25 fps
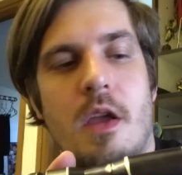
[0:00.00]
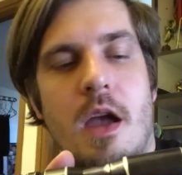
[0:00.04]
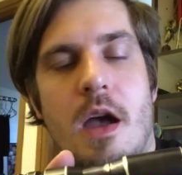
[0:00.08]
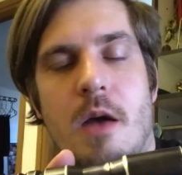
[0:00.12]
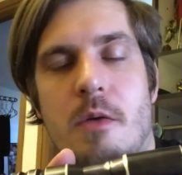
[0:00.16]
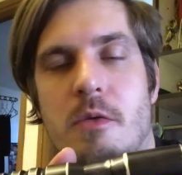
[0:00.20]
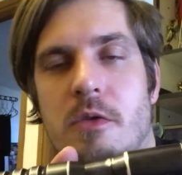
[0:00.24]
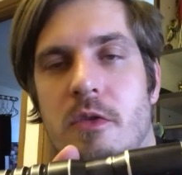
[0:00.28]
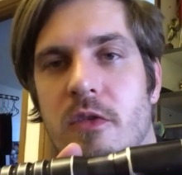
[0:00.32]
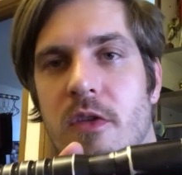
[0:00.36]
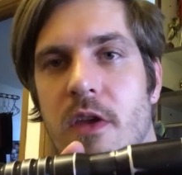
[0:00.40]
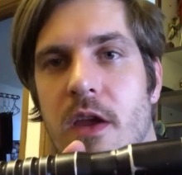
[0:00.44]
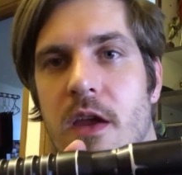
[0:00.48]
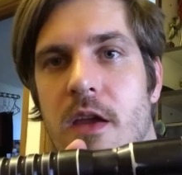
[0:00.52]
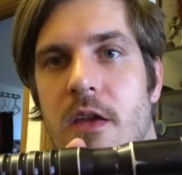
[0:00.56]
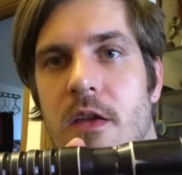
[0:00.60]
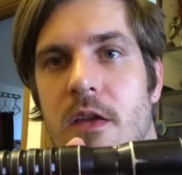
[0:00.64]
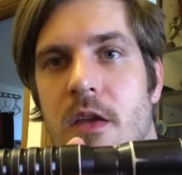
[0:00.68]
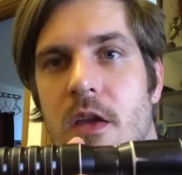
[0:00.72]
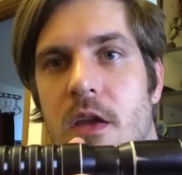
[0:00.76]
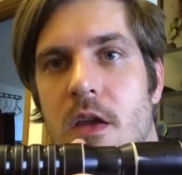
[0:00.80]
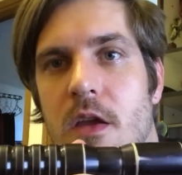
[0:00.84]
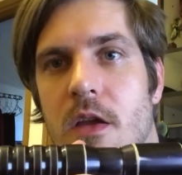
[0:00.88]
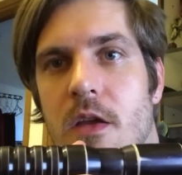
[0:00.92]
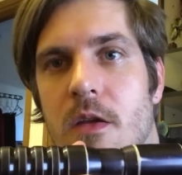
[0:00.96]
I would
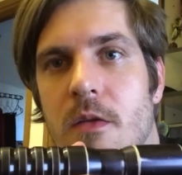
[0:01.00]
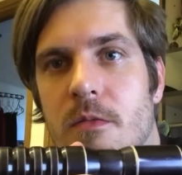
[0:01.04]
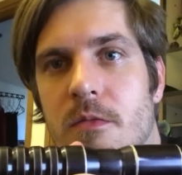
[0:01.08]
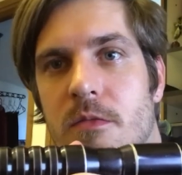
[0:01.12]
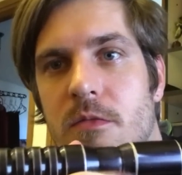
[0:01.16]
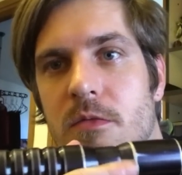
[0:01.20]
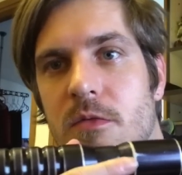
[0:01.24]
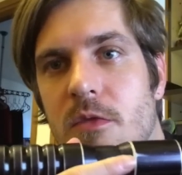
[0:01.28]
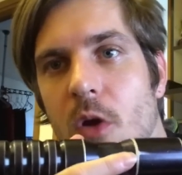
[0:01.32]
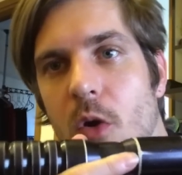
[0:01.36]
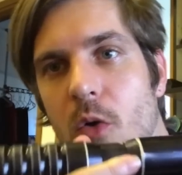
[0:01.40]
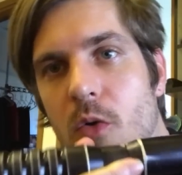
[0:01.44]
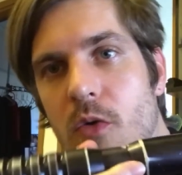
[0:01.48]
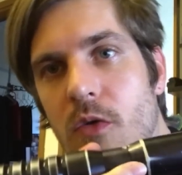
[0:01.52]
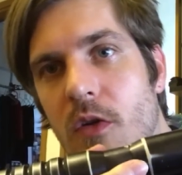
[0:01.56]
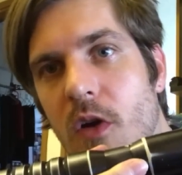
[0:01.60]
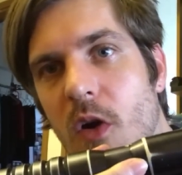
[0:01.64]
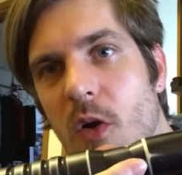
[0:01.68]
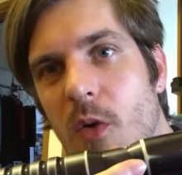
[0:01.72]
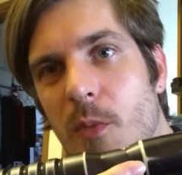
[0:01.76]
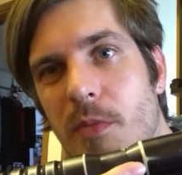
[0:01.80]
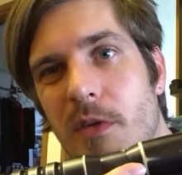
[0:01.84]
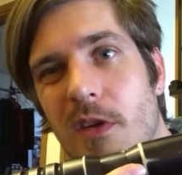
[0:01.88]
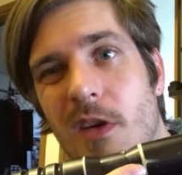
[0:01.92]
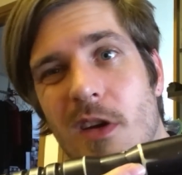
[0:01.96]
say don't
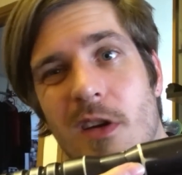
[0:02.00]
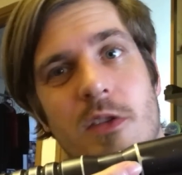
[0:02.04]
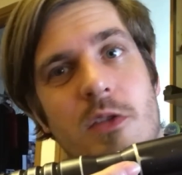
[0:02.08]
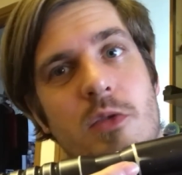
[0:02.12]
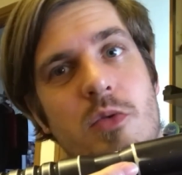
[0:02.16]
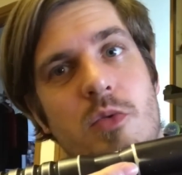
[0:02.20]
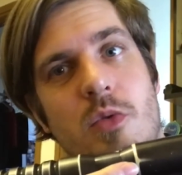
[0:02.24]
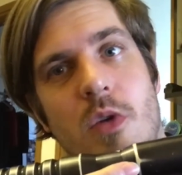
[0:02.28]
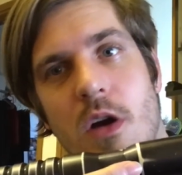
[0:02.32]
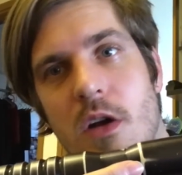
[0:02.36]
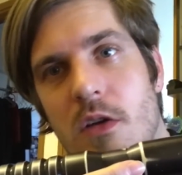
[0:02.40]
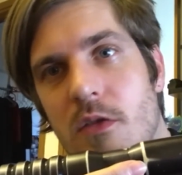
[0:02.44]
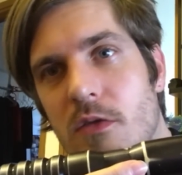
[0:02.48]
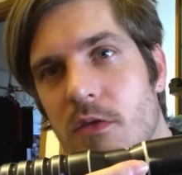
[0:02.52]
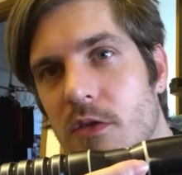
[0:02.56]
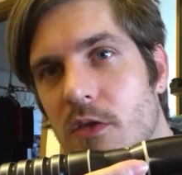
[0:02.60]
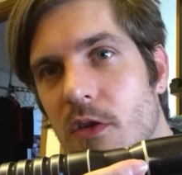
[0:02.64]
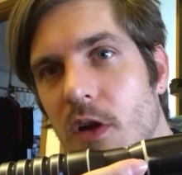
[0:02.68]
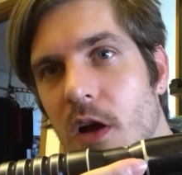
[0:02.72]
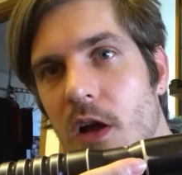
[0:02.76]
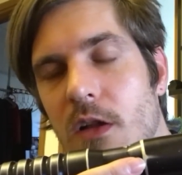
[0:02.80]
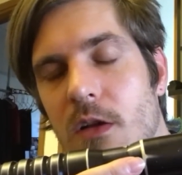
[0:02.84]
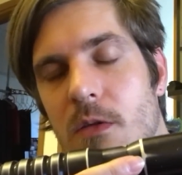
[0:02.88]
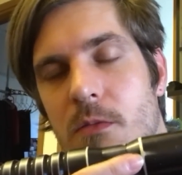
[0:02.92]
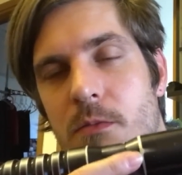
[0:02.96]
go beyond
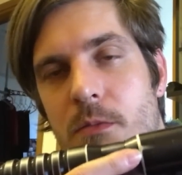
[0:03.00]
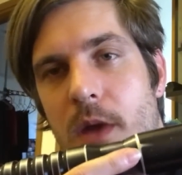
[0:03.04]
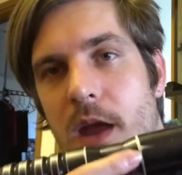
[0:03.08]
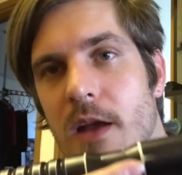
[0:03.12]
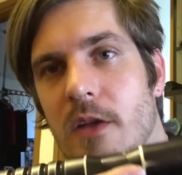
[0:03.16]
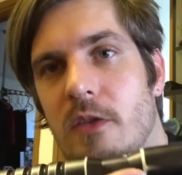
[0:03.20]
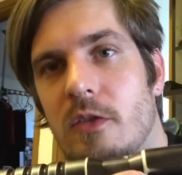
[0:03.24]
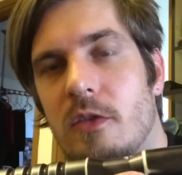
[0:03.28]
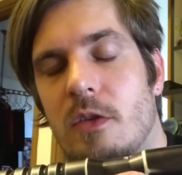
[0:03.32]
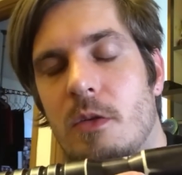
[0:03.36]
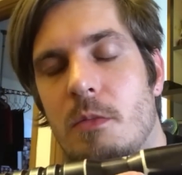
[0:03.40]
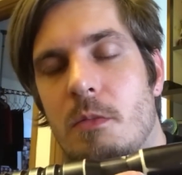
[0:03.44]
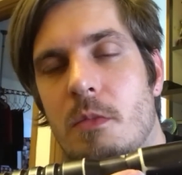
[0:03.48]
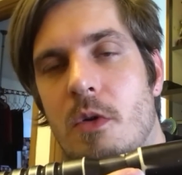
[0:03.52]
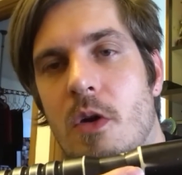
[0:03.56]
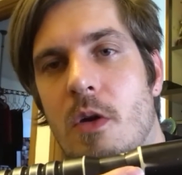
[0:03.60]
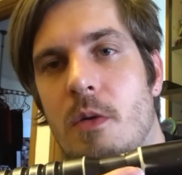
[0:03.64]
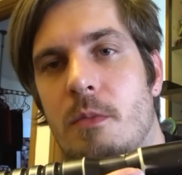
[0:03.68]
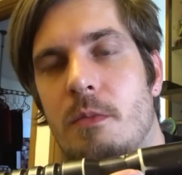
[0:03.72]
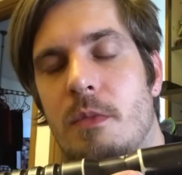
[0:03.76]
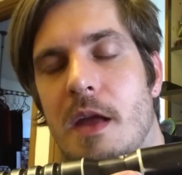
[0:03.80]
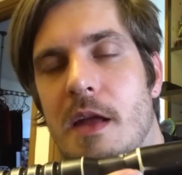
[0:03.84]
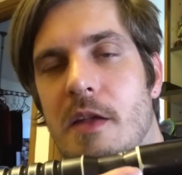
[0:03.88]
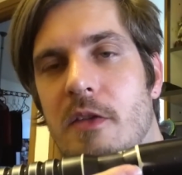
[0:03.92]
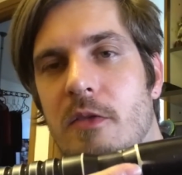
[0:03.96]
$200
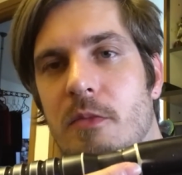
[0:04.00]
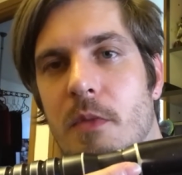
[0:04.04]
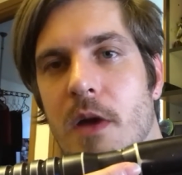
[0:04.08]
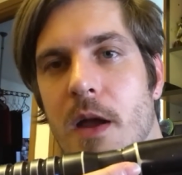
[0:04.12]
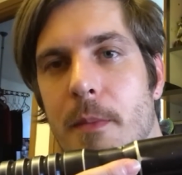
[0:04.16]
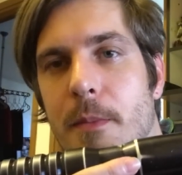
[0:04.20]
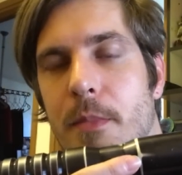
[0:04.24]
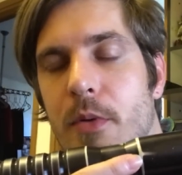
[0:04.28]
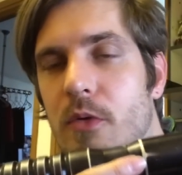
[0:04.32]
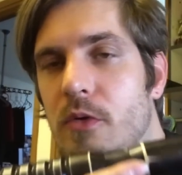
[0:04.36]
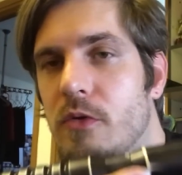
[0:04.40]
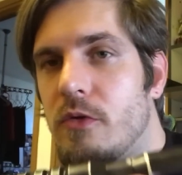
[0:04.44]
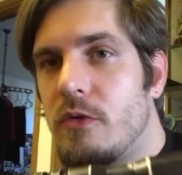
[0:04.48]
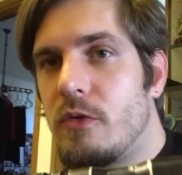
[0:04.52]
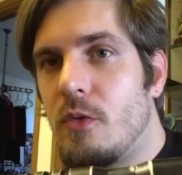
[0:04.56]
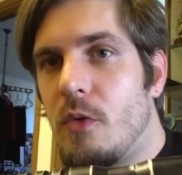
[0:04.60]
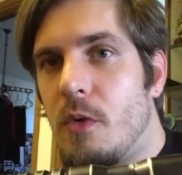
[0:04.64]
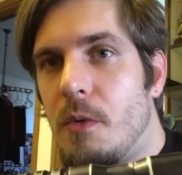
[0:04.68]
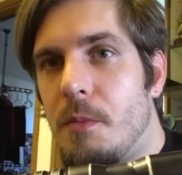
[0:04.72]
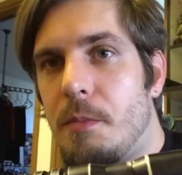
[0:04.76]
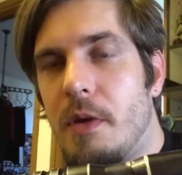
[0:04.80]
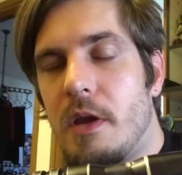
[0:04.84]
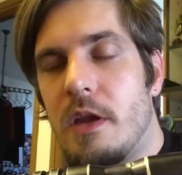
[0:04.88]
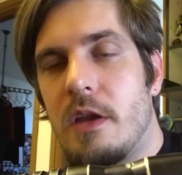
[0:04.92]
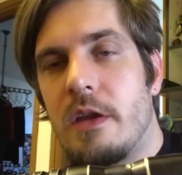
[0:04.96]
maximum. That's my
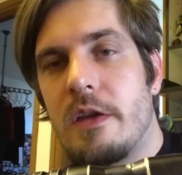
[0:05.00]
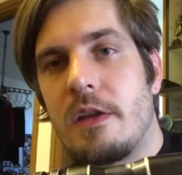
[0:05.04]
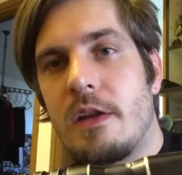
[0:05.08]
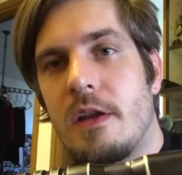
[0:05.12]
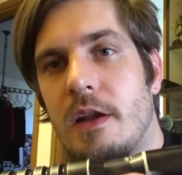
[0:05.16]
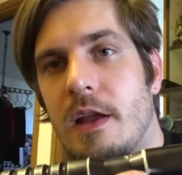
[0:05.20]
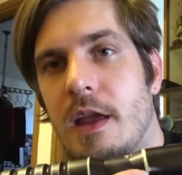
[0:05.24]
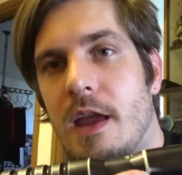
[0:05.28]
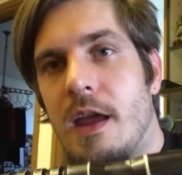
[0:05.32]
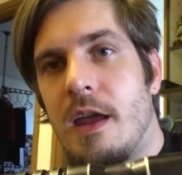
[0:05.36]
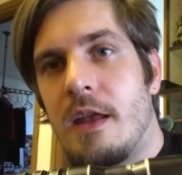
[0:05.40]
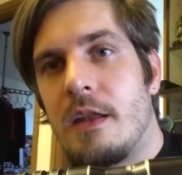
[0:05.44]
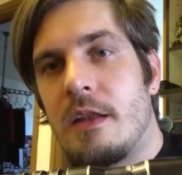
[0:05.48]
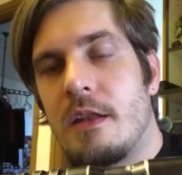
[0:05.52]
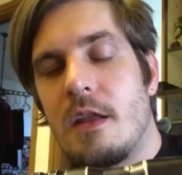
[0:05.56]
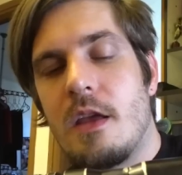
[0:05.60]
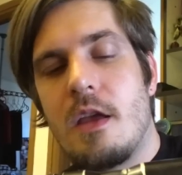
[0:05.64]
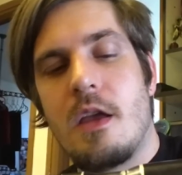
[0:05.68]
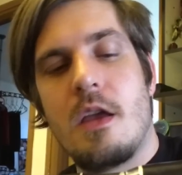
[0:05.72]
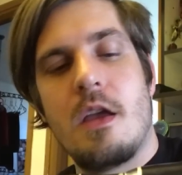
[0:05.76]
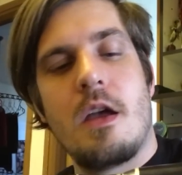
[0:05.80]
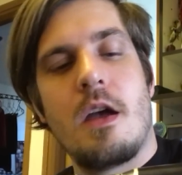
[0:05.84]
personal opinion again.